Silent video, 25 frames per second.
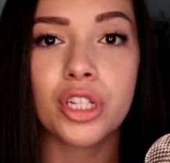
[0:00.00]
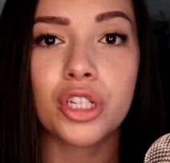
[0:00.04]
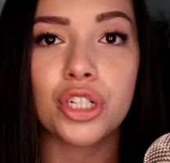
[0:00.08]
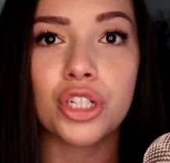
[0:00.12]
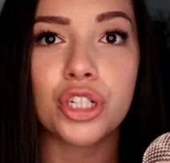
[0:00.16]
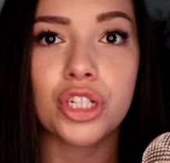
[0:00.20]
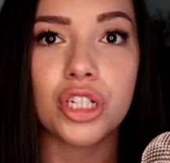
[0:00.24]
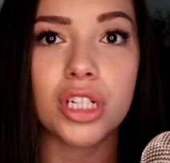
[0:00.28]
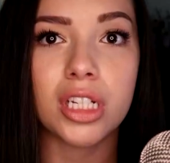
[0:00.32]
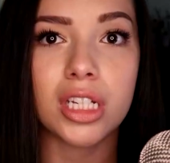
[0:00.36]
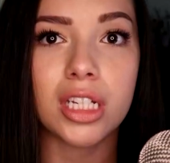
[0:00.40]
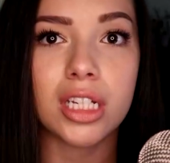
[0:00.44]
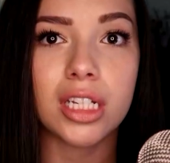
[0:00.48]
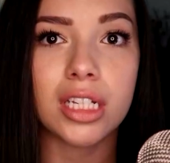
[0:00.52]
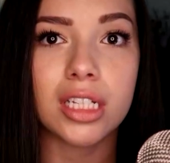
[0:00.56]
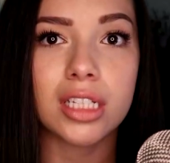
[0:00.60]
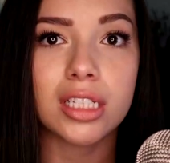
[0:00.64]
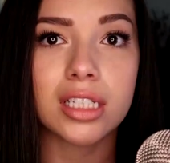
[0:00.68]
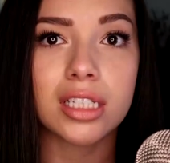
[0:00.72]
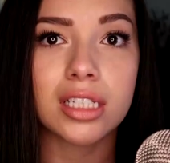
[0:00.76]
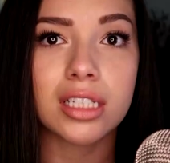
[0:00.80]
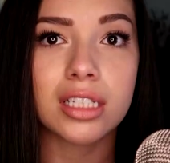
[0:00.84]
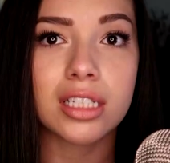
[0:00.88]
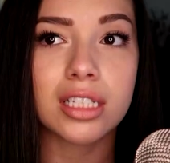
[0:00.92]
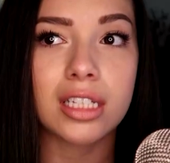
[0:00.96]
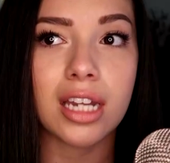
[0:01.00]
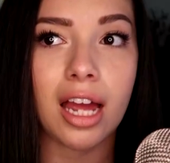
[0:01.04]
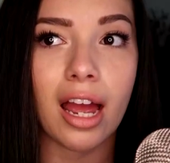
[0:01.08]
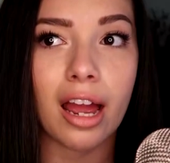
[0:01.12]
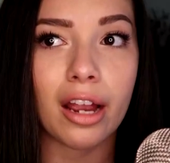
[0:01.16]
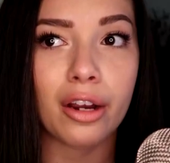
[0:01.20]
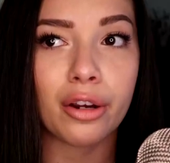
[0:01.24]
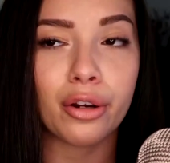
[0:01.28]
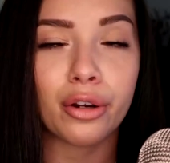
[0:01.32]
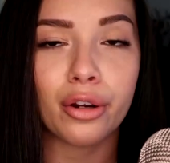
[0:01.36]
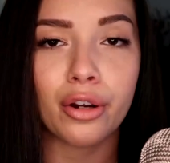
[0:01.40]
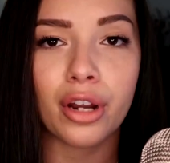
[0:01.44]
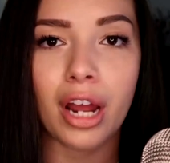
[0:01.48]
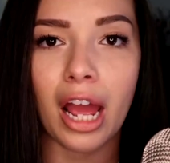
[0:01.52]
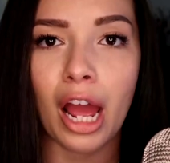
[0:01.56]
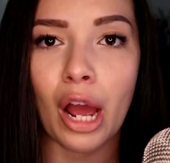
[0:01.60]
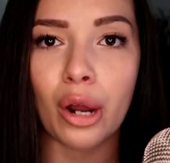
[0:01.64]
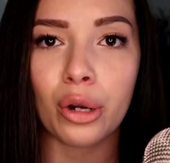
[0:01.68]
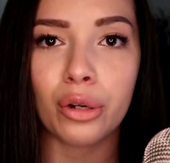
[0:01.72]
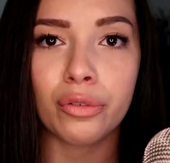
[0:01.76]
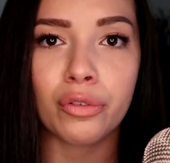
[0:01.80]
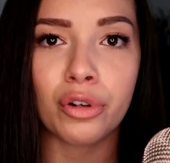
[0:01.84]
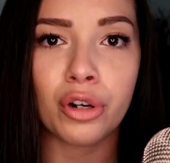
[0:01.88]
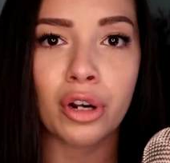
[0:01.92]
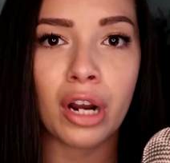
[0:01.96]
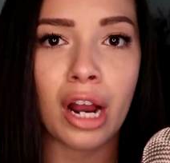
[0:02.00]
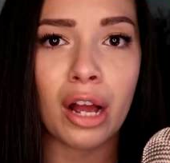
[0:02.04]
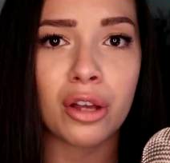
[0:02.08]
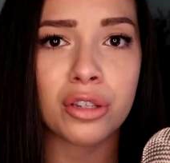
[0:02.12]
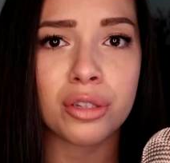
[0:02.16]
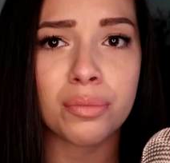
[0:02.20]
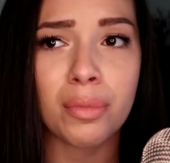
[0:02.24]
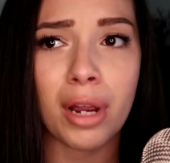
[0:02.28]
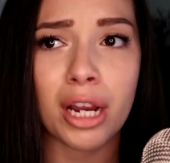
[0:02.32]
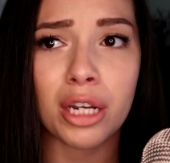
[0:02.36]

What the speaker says: She staggered out of her house.